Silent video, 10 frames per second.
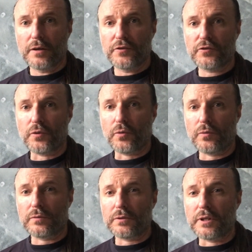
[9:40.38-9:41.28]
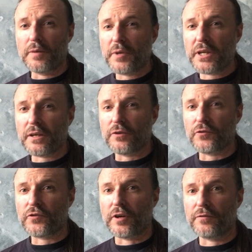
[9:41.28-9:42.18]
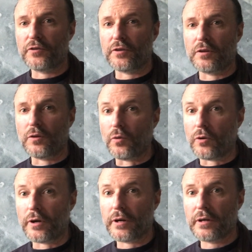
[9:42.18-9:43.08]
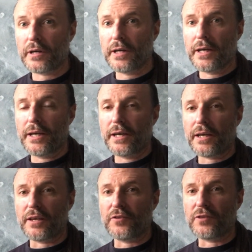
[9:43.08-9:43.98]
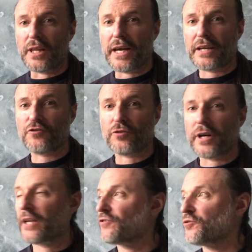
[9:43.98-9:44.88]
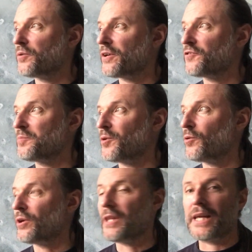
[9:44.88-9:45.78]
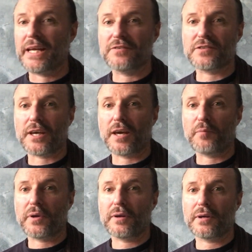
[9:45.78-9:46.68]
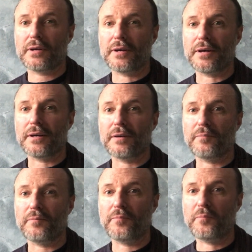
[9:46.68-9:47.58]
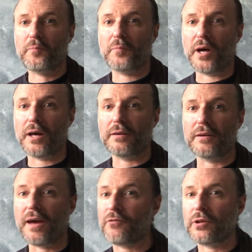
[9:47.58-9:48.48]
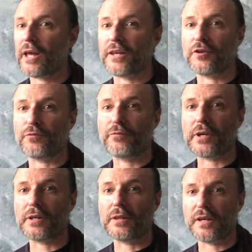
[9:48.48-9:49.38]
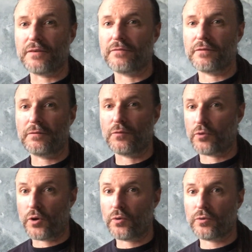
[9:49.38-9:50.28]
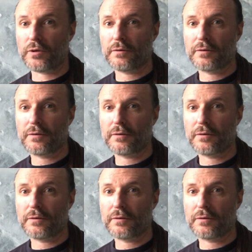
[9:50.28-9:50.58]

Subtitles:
So limiting yourself to the lore is like trying to explore a landscape, but never letting your feet leave the road.